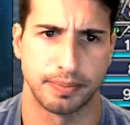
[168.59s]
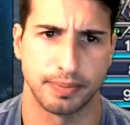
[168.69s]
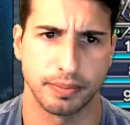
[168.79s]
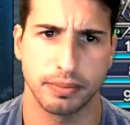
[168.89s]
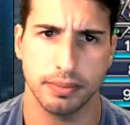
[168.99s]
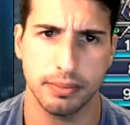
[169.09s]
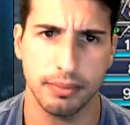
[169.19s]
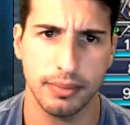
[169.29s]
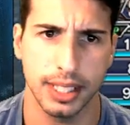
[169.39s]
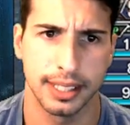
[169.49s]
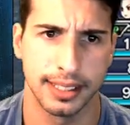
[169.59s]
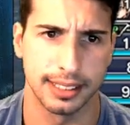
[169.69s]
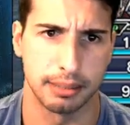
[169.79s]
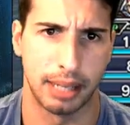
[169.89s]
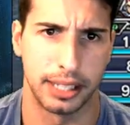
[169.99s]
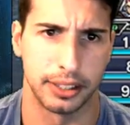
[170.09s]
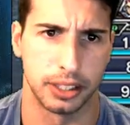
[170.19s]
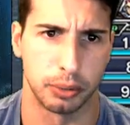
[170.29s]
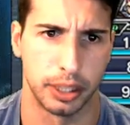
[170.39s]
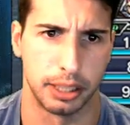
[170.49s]
It doesn't matter because
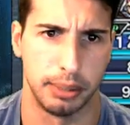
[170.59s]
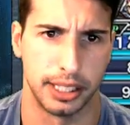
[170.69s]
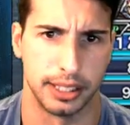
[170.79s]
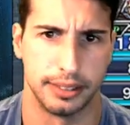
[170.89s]
we're going to be good.